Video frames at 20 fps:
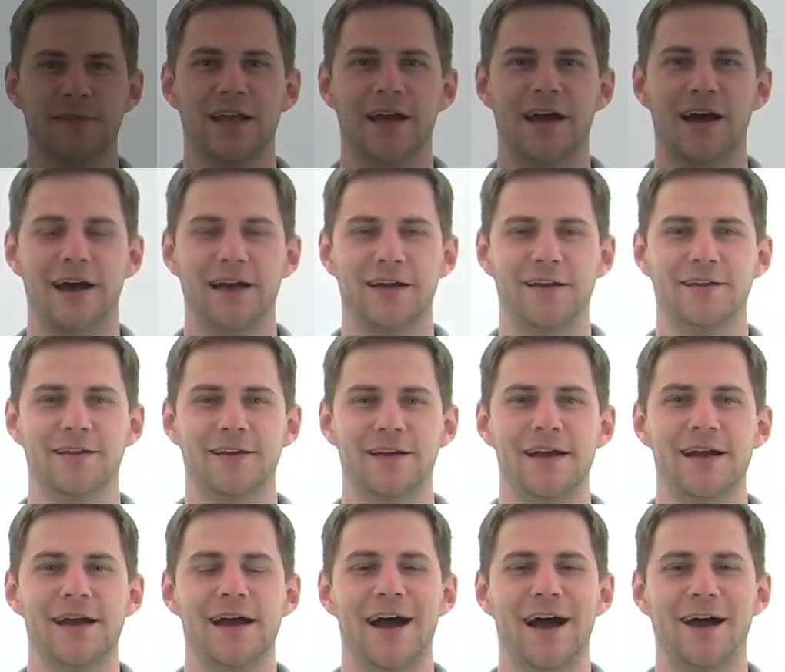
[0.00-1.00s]
Hi,
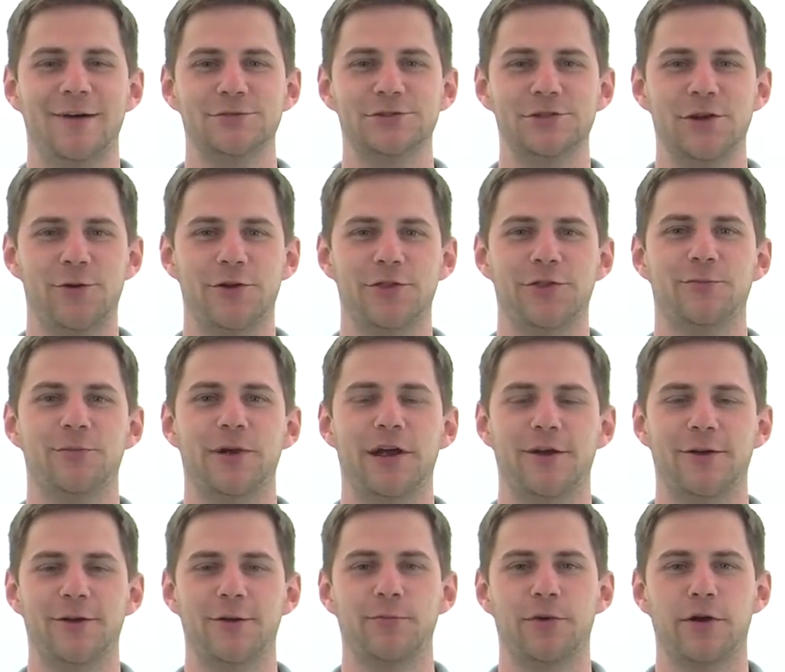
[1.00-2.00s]
I'm Joe with
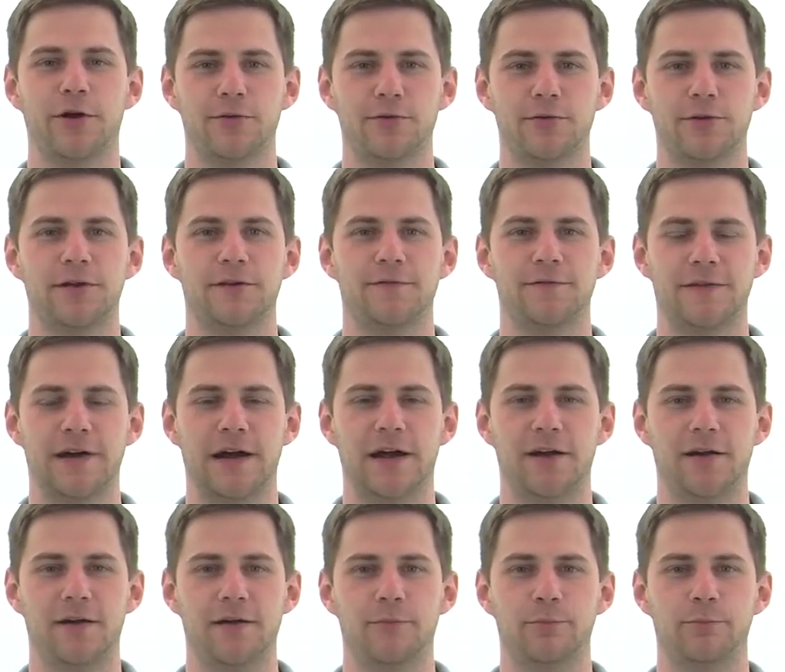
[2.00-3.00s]
American Burglary and
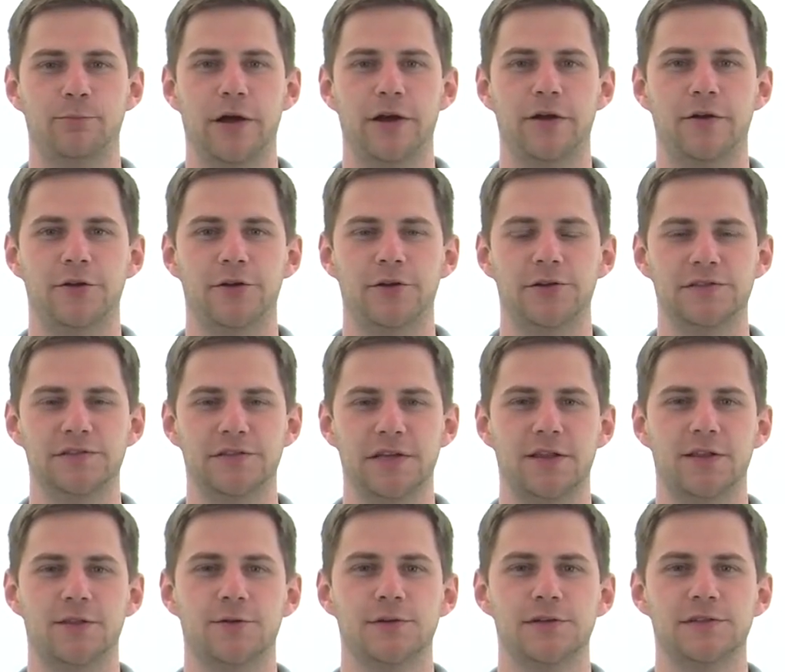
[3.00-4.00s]
Fire, better known in
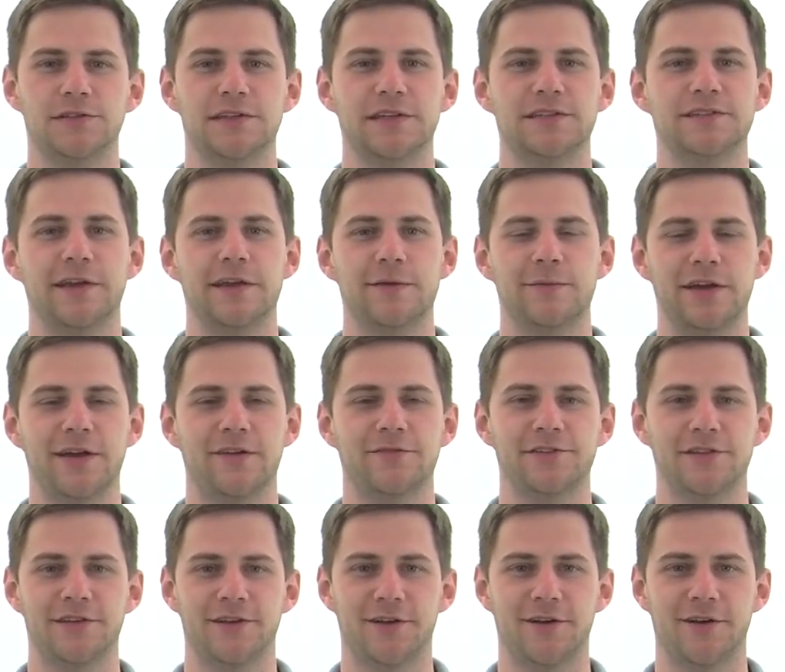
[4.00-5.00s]
St. Louis as ABF
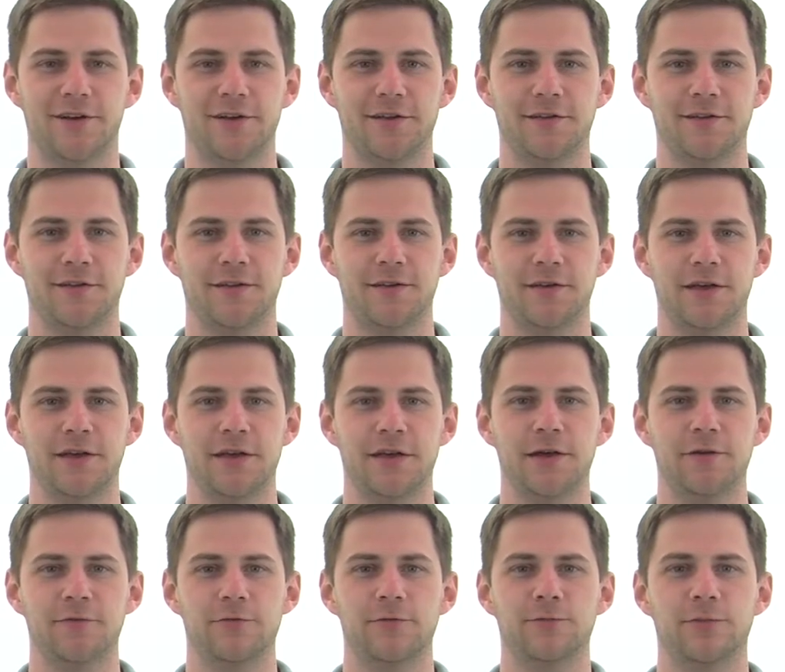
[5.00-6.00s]
Security.
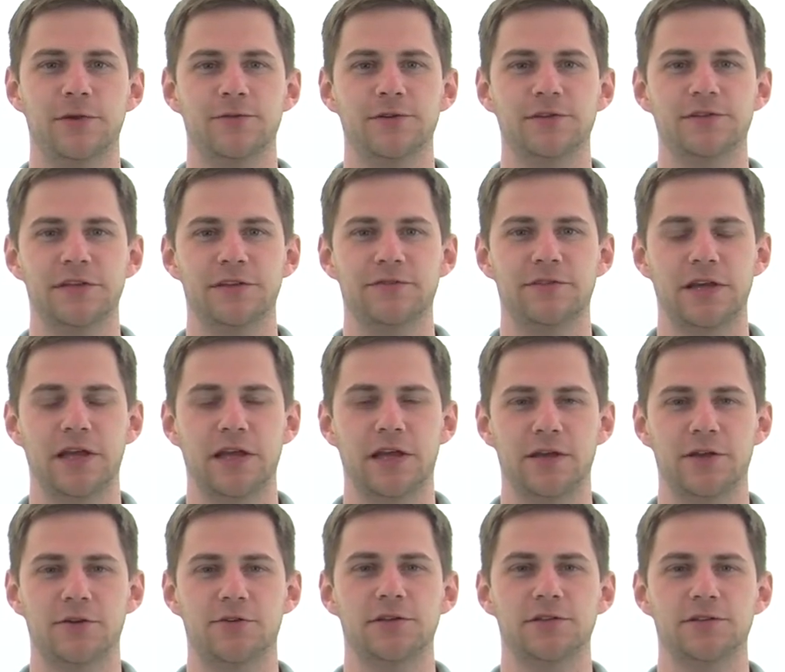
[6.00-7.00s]
We've been receiving
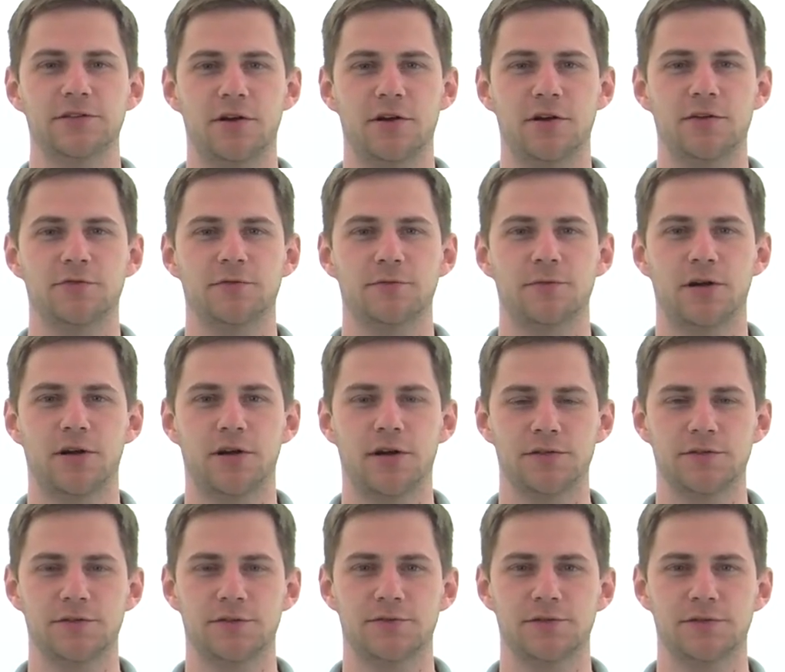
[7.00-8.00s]
increased calls from our
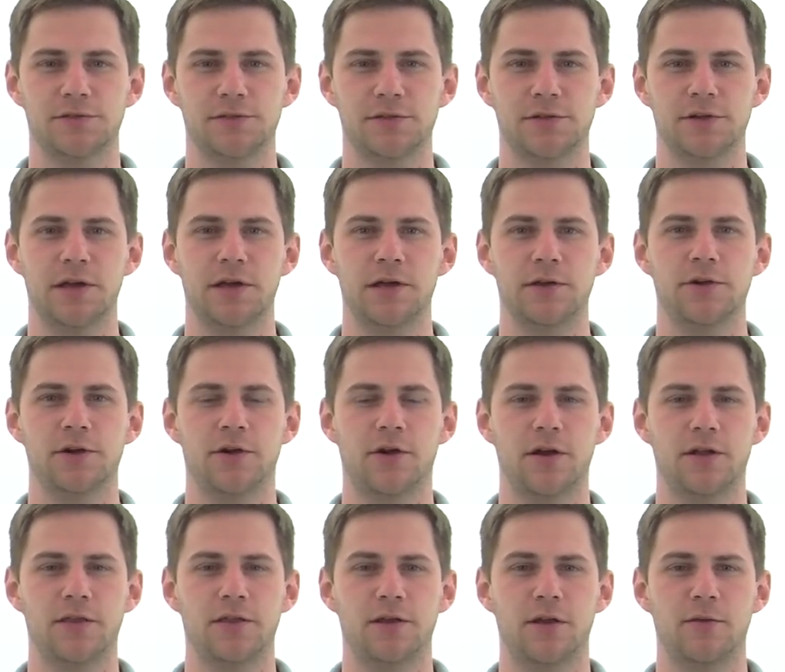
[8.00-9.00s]
customers
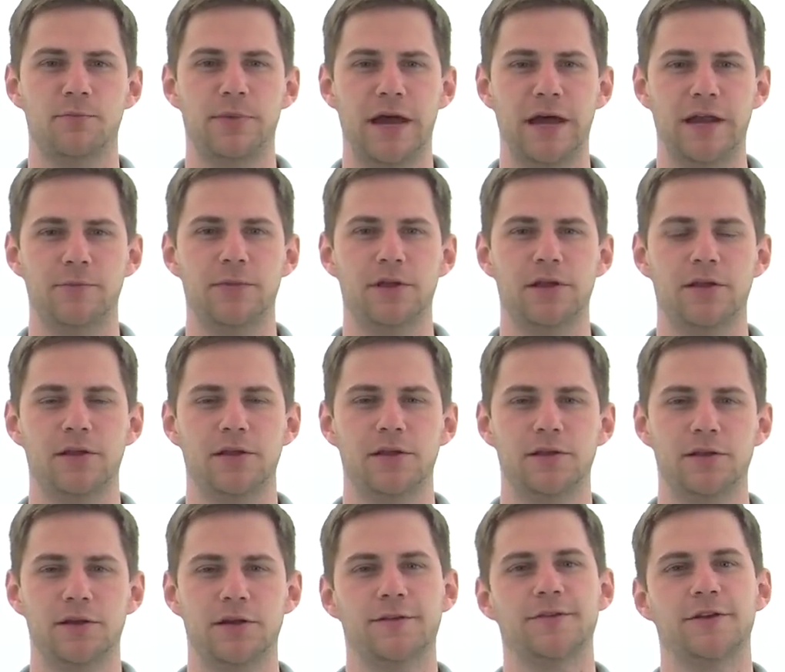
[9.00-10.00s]
regarding the
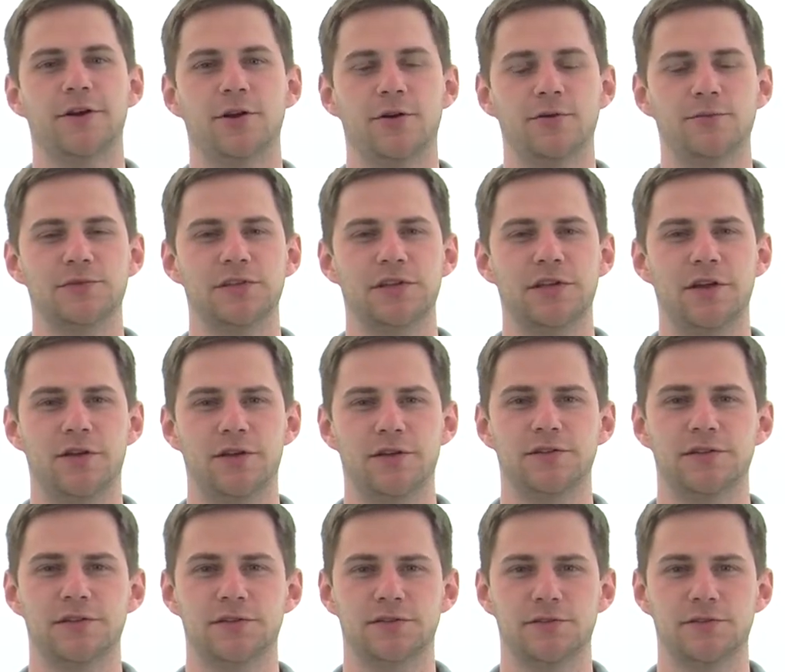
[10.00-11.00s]
compatibility of their home security
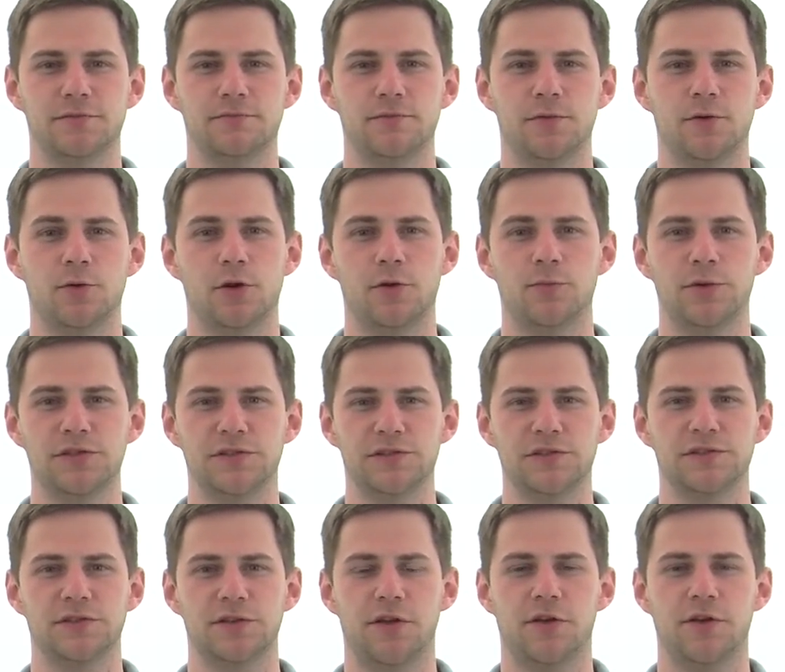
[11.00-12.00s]
system or
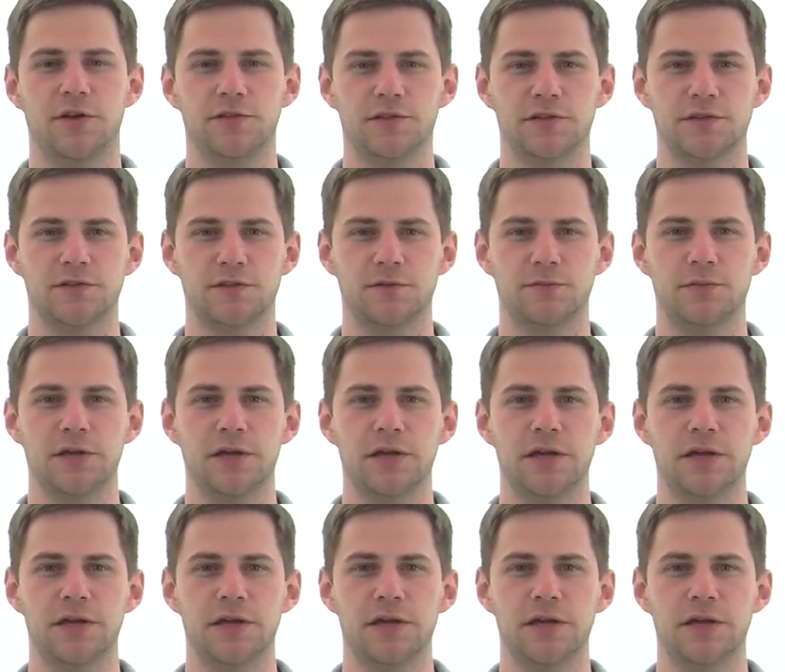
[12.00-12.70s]
business security system